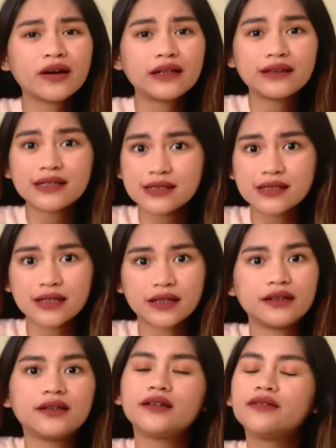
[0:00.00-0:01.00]

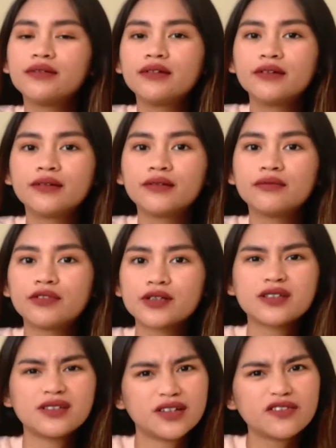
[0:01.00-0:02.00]
listen.
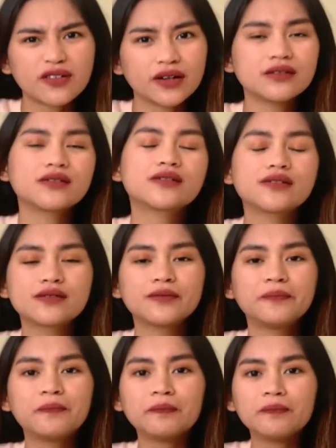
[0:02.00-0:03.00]
What's the difference?
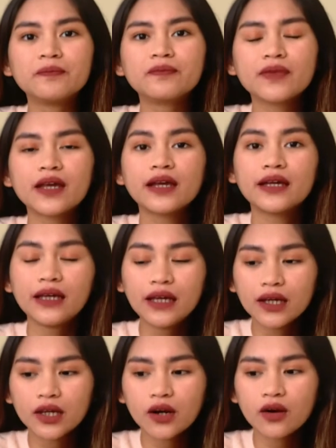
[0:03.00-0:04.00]

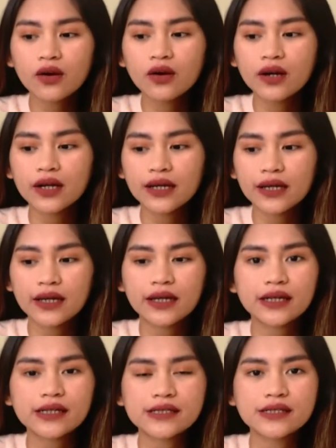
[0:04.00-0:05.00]
Hear
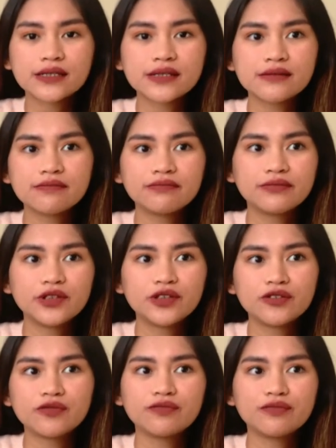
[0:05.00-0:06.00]
is
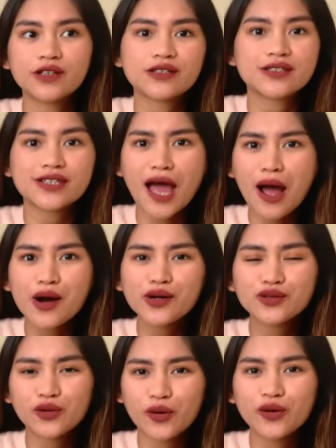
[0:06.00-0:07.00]
the
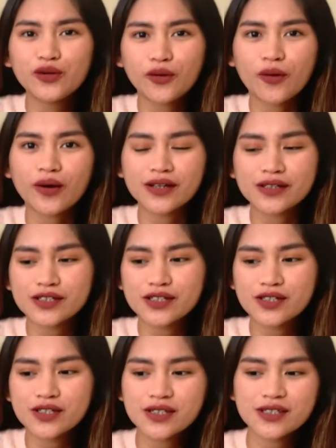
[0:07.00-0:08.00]
sound or noise
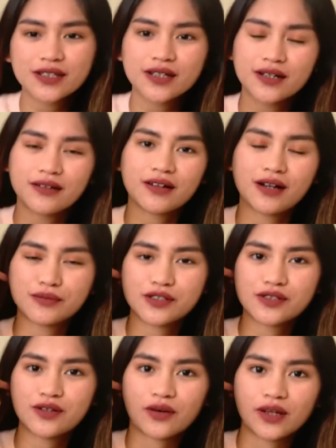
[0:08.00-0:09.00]
just
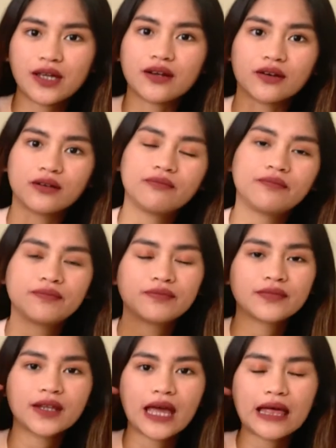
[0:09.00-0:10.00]
comes to your ear
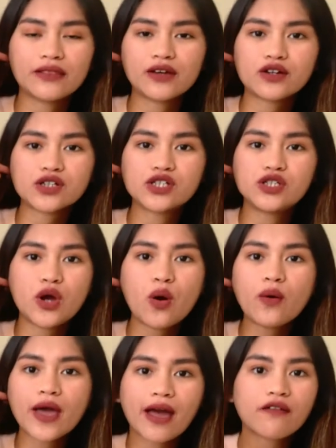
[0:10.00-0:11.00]
and there's
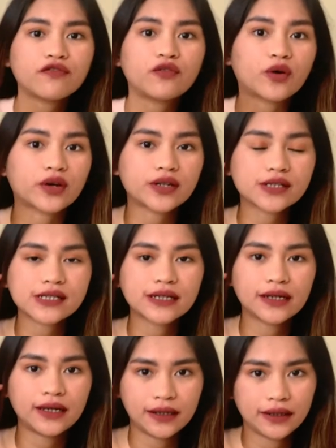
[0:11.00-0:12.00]
no effort
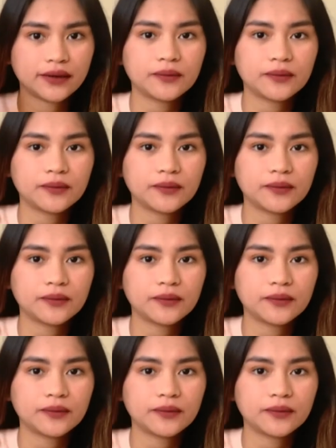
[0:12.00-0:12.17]
in it.